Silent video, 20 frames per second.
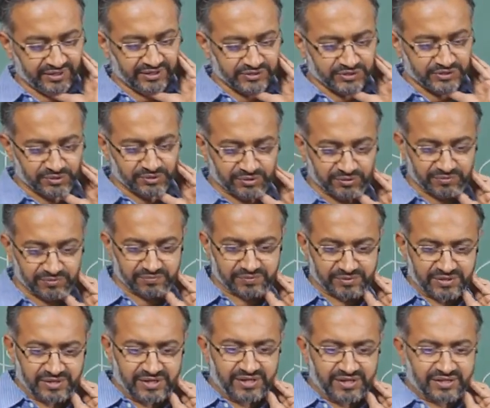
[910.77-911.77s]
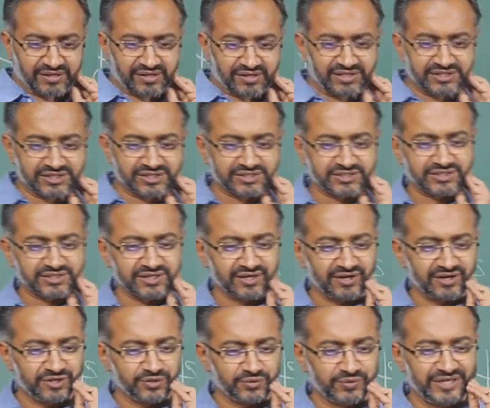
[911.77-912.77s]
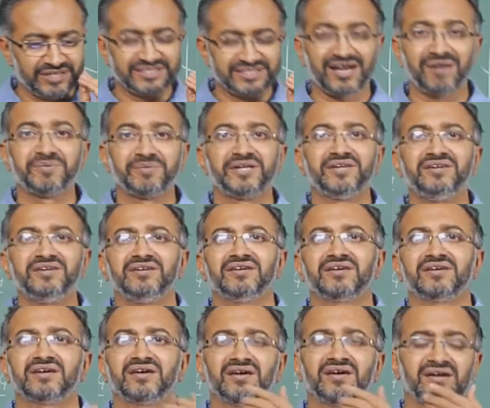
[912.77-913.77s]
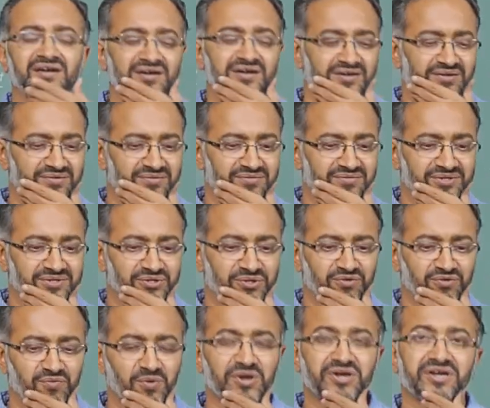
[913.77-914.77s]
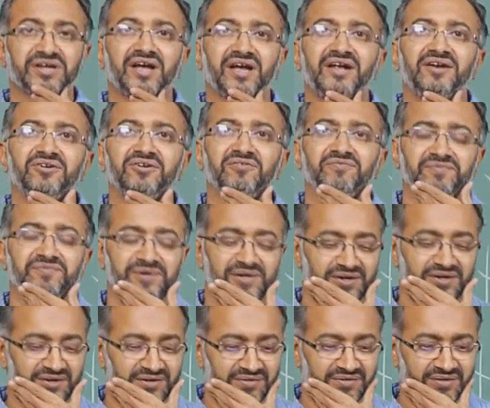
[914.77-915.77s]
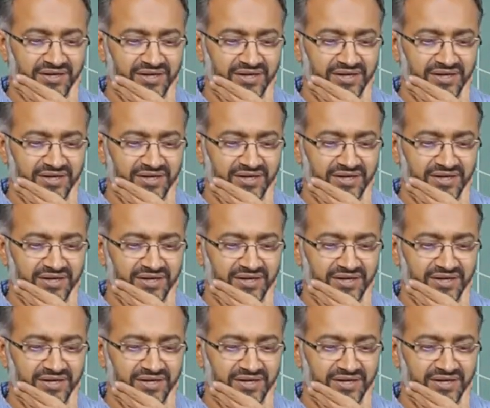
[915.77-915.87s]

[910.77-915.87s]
So this is to examine what kind of